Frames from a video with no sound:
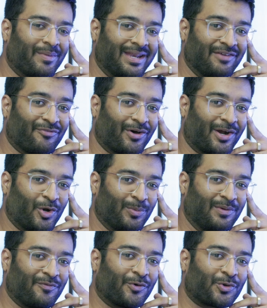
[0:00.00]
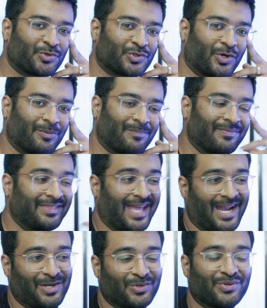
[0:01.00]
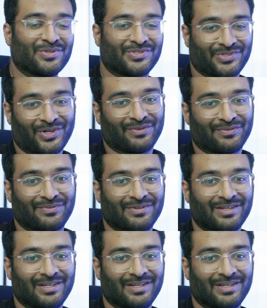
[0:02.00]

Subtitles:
money for Adobe Photoshop than to Resolve,